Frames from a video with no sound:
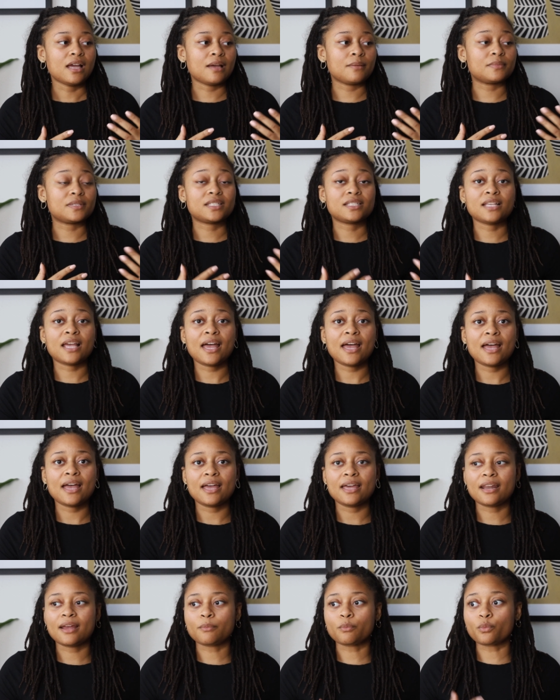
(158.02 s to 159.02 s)
I'm
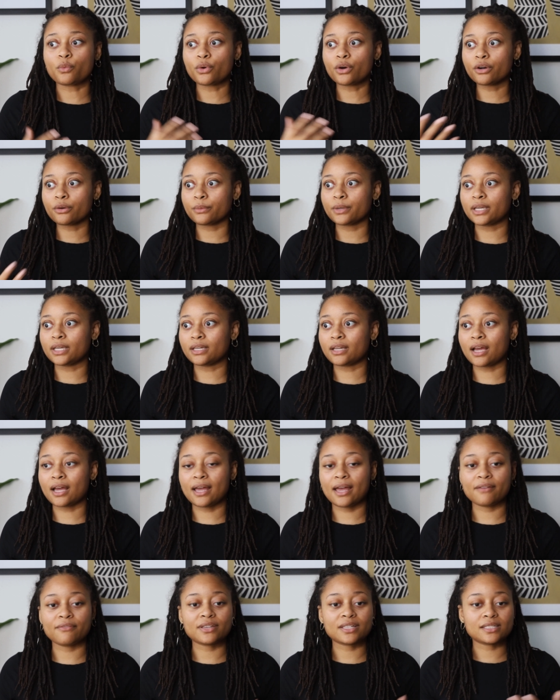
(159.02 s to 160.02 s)
sad, I'm worried, I
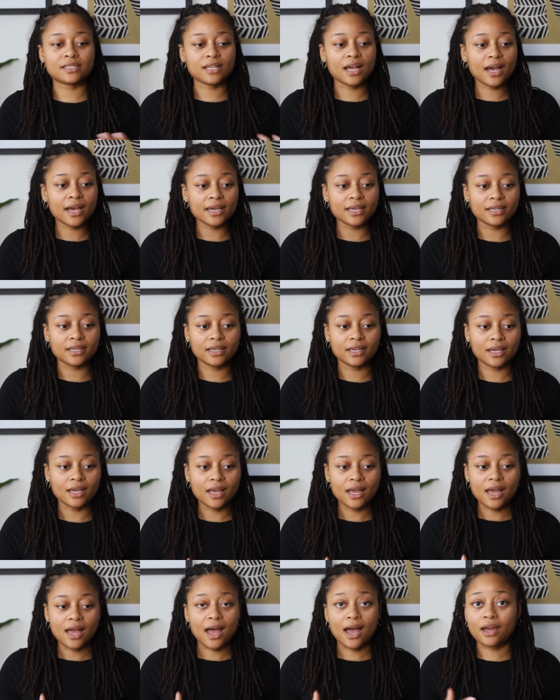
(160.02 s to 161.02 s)
have anxiety,
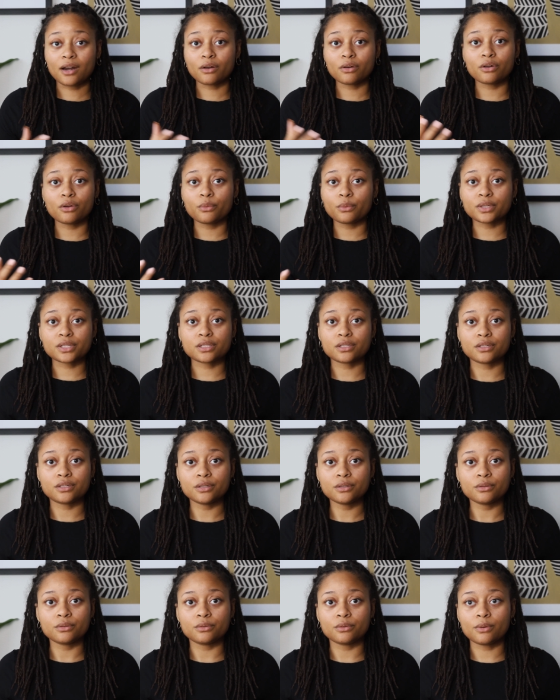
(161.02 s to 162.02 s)
I don't know what to
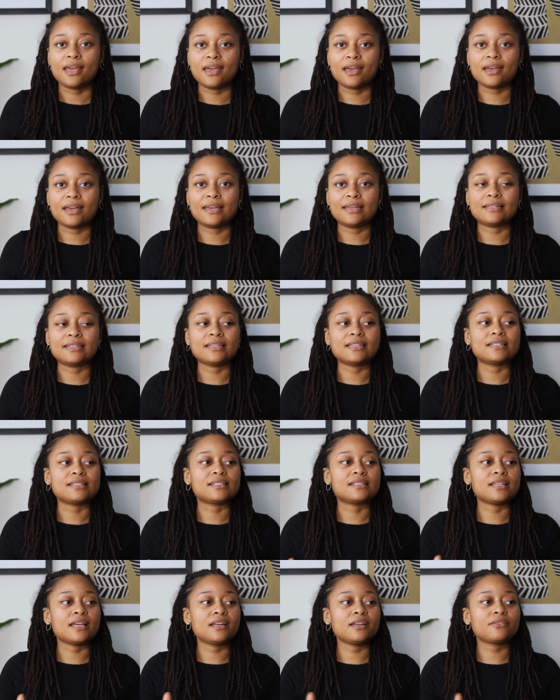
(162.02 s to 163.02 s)
do. And
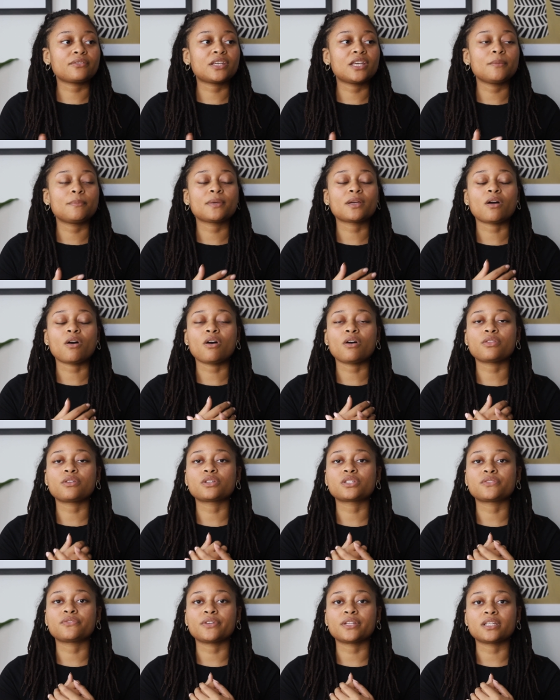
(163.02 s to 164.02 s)
instead of keeping all
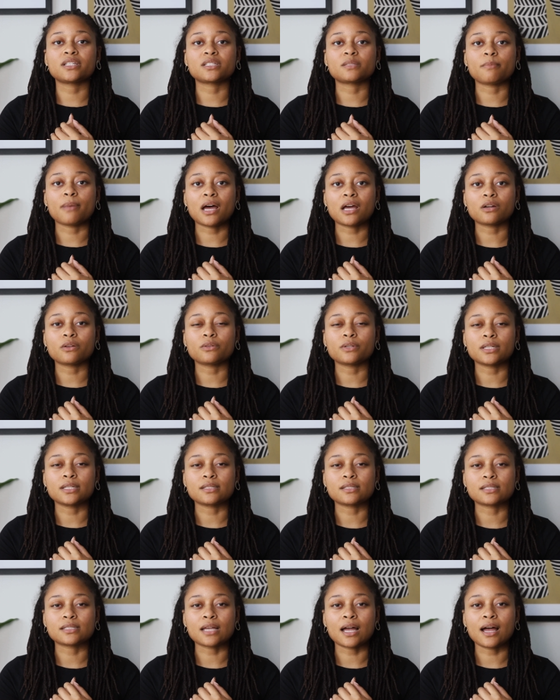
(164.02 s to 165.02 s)
those feelings bottled
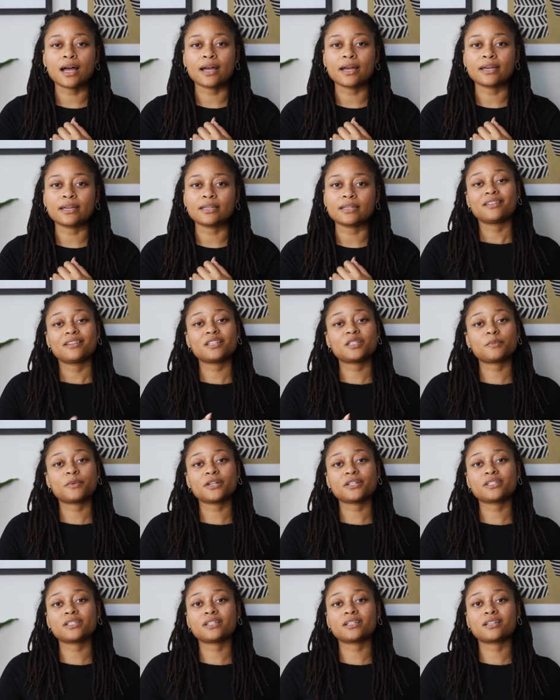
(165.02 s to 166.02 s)
inside, this
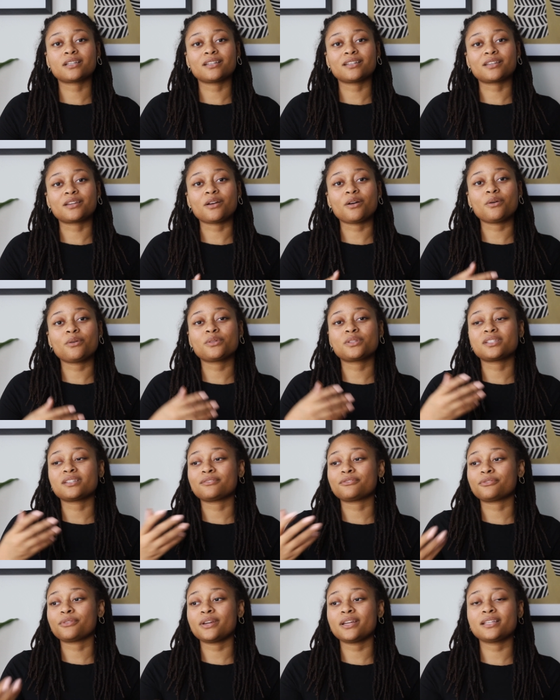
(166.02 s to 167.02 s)
person could go
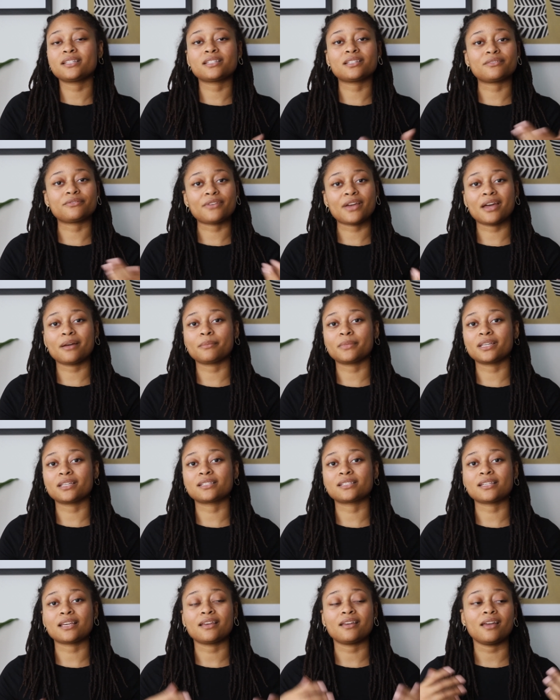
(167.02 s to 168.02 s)
to friends and family
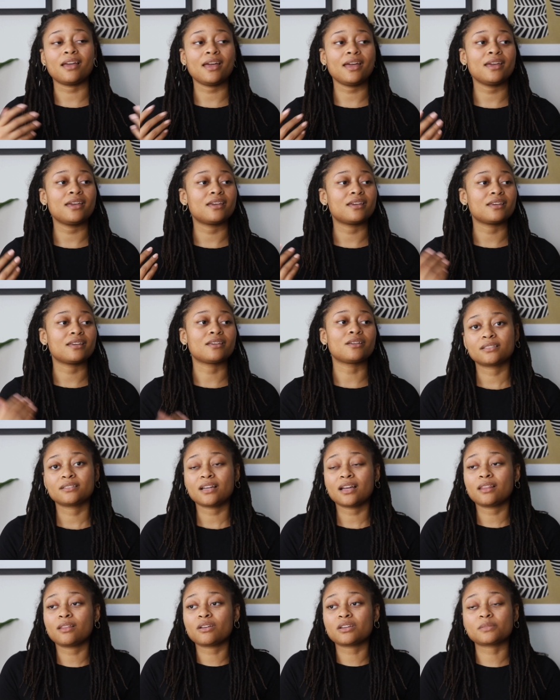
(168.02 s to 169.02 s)
and say, hey,
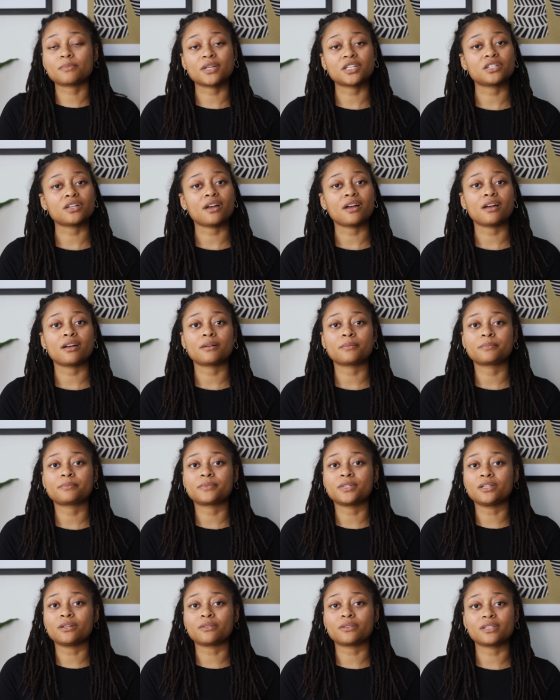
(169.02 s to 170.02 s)
I lost my job,
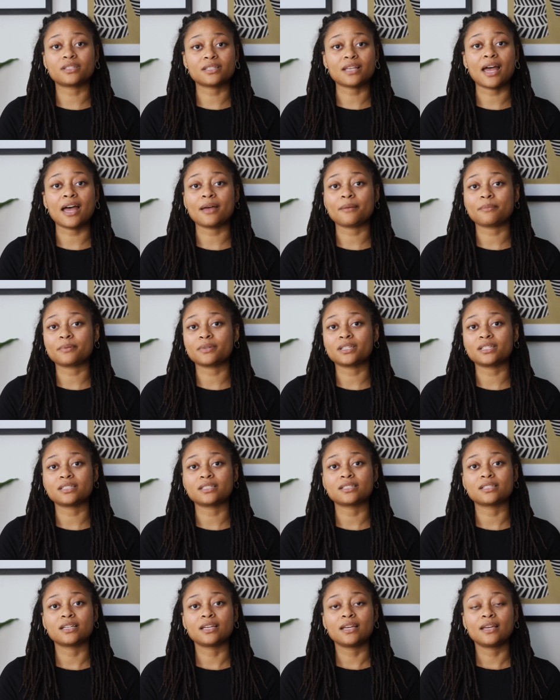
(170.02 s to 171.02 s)
this happened.